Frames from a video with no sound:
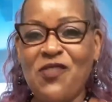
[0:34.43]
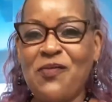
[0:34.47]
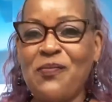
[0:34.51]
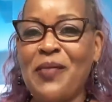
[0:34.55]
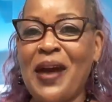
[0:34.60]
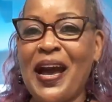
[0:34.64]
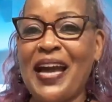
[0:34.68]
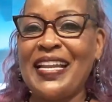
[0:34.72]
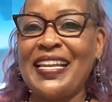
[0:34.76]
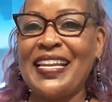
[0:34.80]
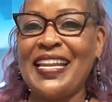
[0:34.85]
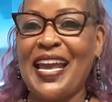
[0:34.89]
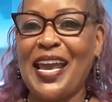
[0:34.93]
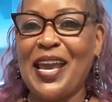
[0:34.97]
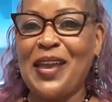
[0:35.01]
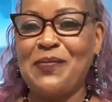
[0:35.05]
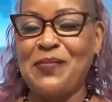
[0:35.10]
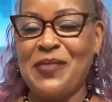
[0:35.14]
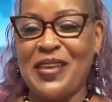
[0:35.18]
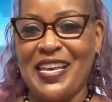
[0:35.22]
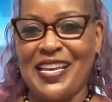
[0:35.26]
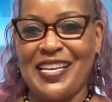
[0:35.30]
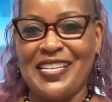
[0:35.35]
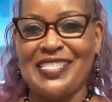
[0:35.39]
My
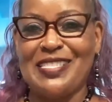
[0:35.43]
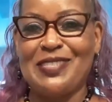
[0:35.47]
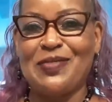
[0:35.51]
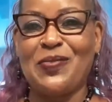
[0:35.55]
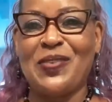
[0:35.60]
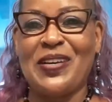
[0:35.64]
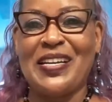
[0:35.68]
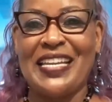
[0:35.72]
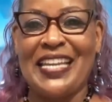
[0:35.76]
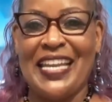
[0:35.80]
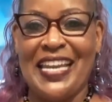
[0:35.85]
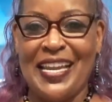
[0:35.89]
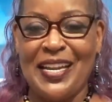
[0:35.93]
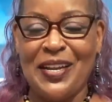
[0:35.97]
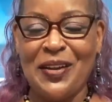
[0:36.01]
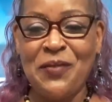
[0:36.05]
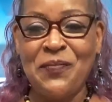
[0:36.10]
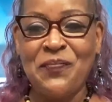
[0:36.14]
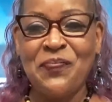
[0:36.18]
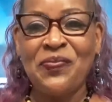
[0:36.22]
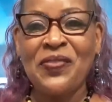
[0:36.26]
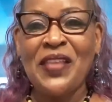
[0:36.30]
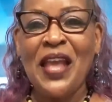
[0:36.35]
name is Juanita,